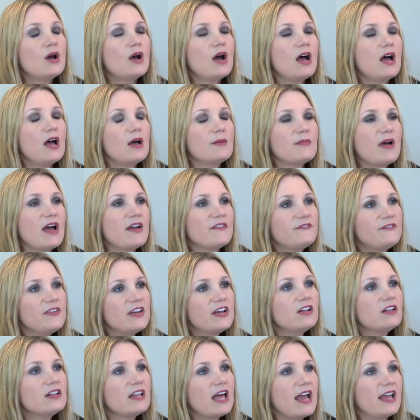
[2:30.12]
I
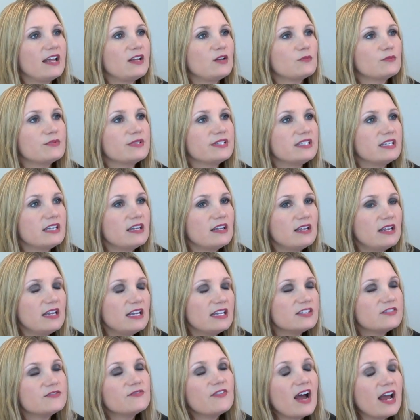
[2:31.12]
feel like
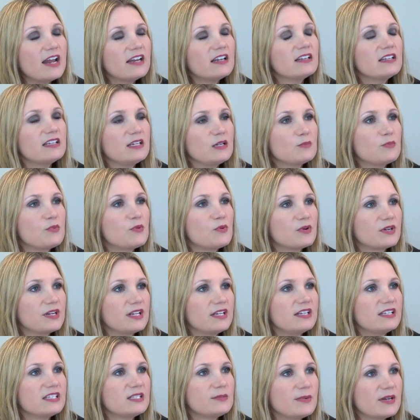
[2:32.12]
is vitally
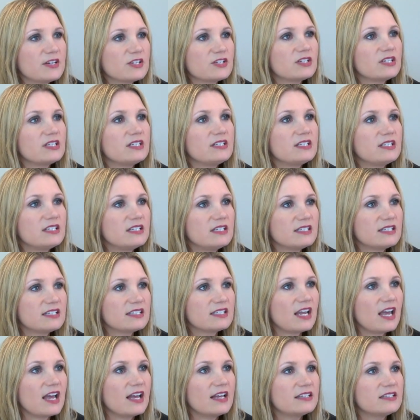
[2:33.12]
important, especially to
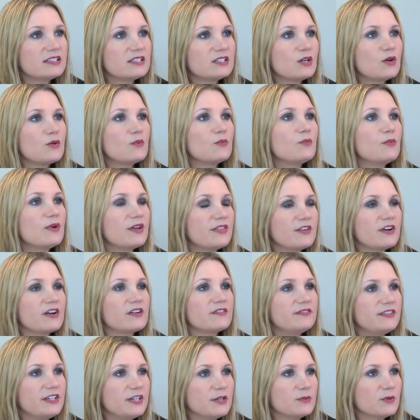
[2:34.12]
discuss with
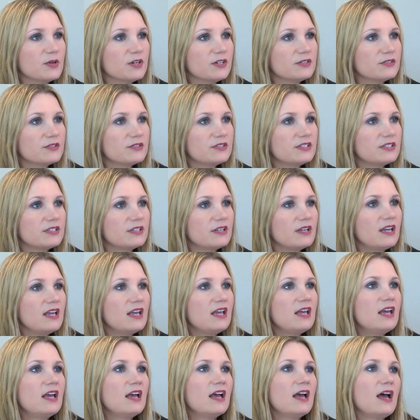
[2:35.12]
our viewers.
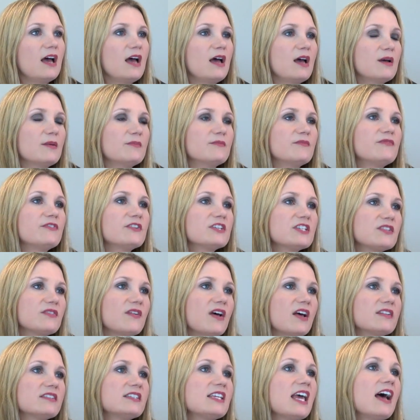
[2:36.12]
First of
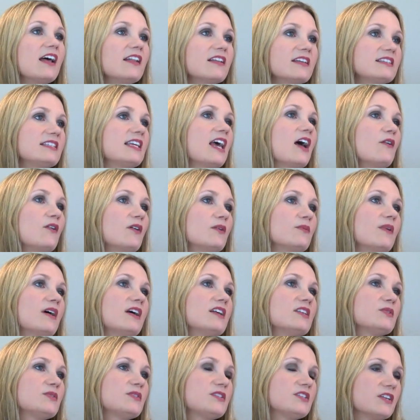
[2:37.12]
all, tell us how it
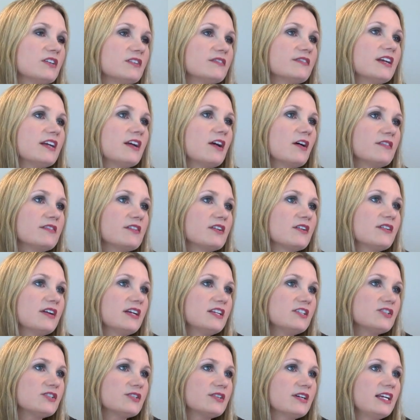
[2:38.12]
was serving on the
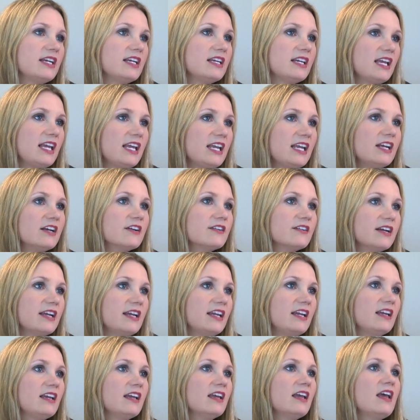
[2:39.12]
grand jury and
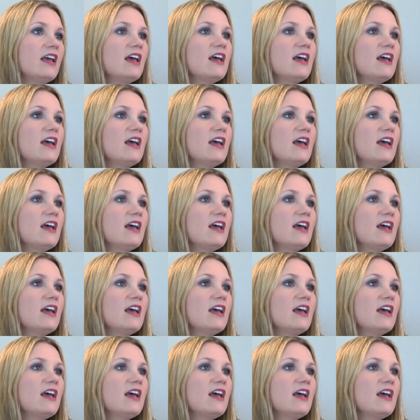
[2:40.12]
hearing